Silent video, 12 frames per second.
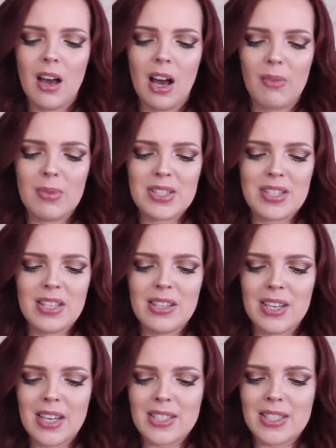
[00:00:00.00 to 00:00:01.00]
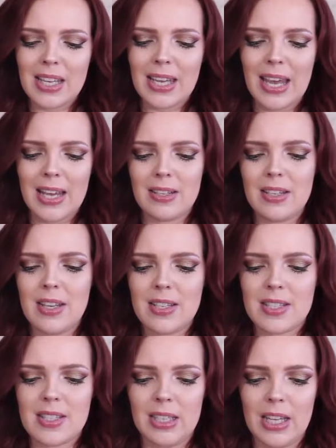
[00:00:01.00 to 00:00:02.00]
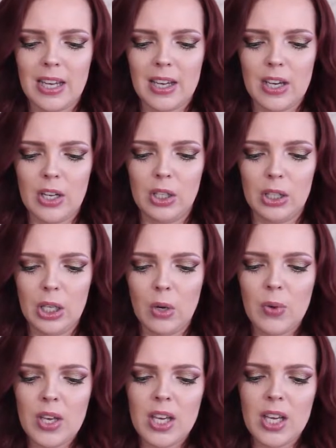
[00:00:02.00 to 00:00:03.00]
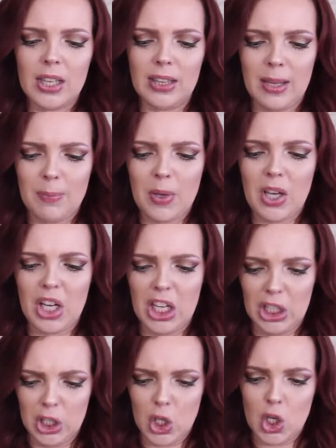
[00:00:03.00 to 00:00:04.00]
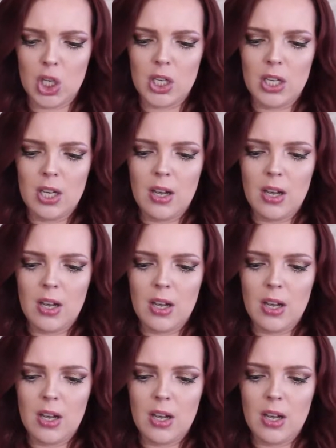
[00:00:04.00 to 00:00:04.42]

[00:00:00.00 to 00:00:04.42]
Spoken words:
It's the NYX Candy Slick Glowy Lip Color.